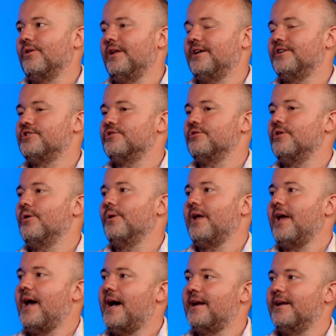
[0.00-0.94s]
then we're like
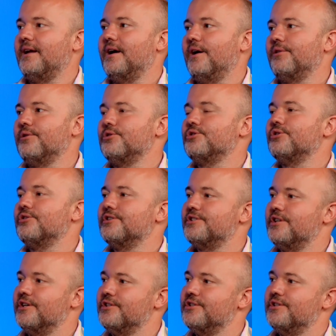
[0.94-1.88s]
slowly adding other
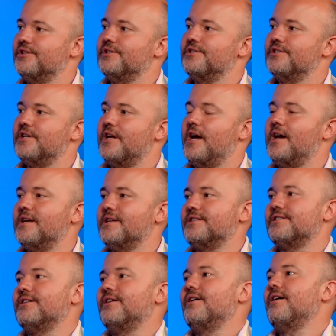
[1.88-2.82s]
jurisdictions
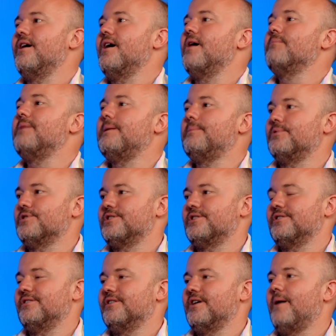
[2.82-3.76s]
as people
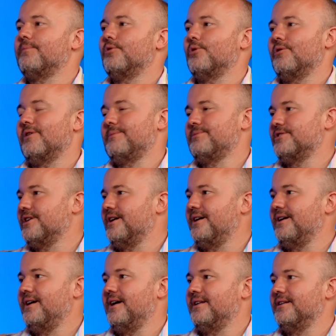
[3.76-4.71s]
come to our
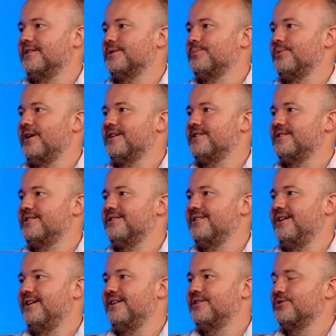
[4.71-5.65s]
website and
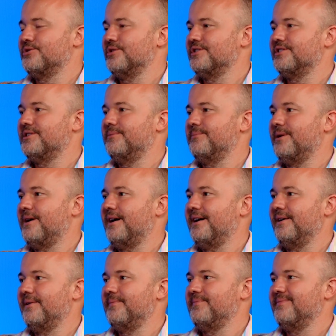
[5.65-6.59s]
express an interest in
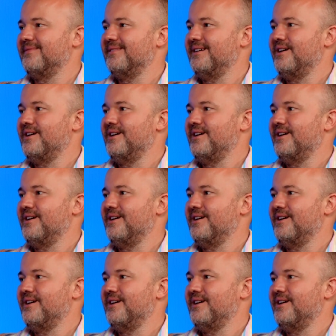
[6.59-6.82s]
buying.